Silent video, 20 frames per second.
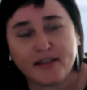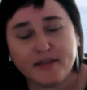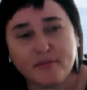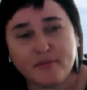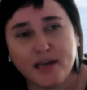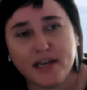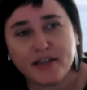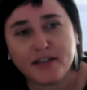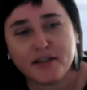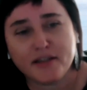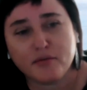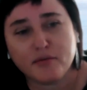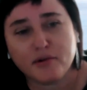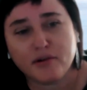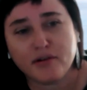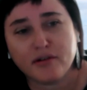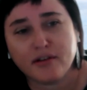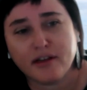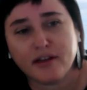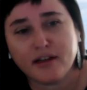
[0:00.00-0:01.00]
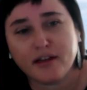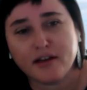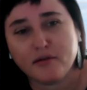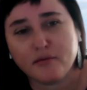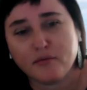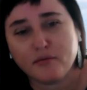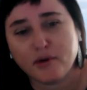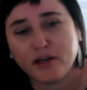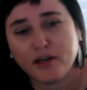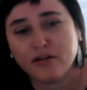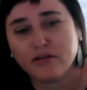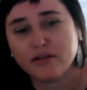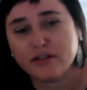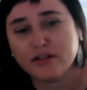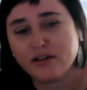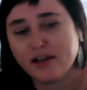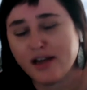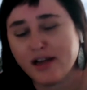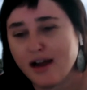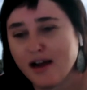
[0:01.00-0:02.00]
has made as well, that we
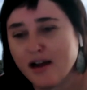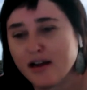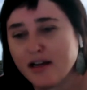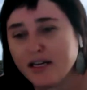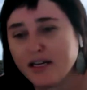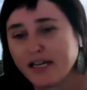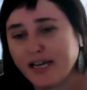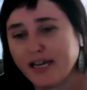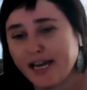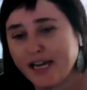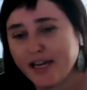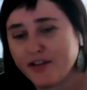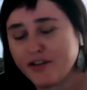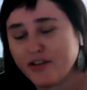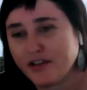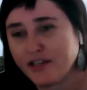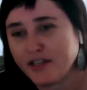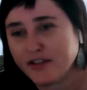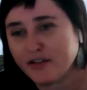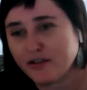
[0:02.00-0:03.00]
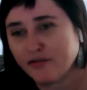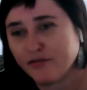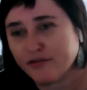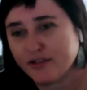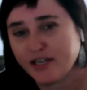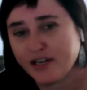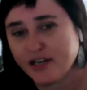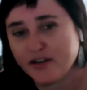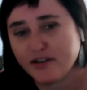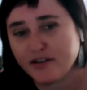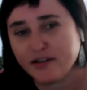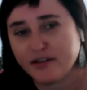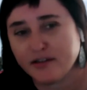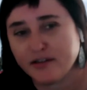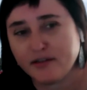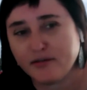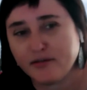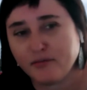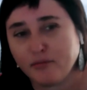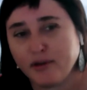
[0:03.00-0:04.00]
also can't engage in these
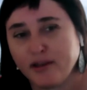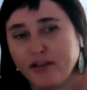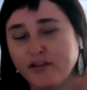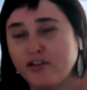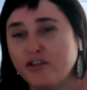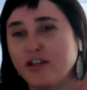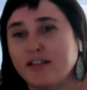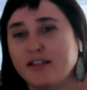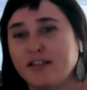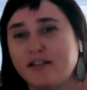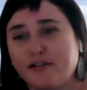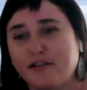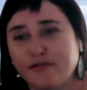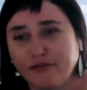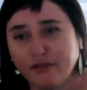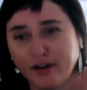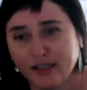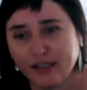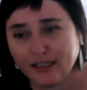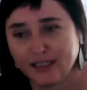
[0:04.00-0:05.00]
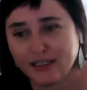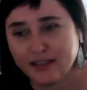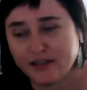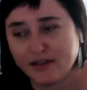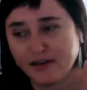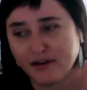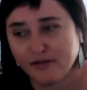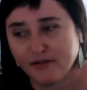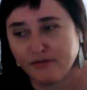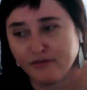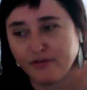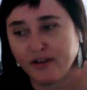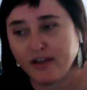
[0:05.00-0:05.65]
conversations with just the friendly stuff.